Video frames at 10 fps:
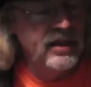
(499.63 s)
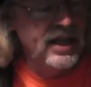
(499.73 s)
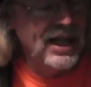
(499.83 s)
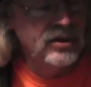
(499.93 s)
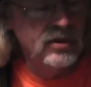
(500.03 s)

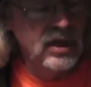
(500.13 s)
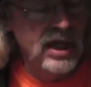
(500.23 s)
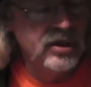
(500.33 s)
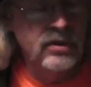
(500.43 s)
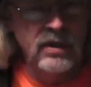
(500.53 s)
The extra
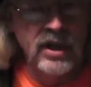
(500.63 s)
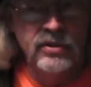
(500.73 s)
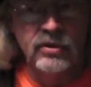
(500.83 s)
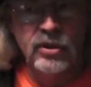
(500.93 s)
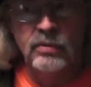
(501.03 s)
light
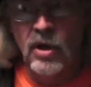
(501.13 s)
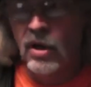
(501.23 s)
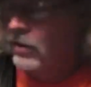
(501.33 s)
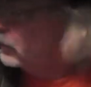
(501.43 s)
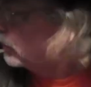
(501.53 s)
strings are
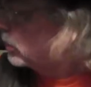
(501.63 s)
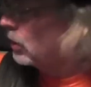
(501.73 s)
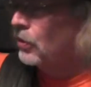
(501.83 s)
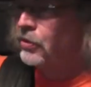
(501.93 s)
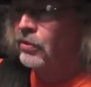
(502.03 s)
smaller. They're
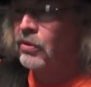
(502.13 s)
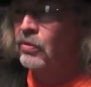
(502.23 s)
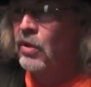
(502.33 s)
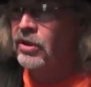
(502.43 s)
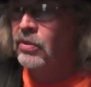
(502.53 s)
closer to
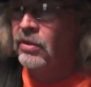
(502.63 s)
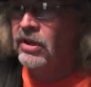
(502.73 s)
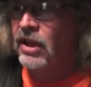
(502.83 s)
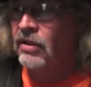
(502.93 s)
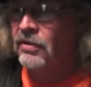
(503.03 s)
what you would
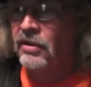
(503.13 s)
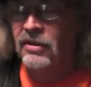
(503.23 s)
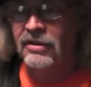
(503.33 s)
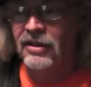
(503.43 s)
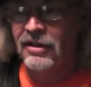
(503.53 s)
get on
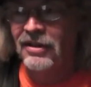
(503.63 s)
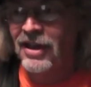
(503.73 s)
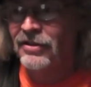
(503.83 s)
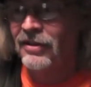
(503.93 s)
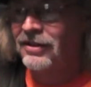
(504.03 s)
an, an
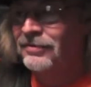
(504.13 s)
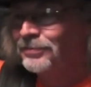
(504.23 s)
electric.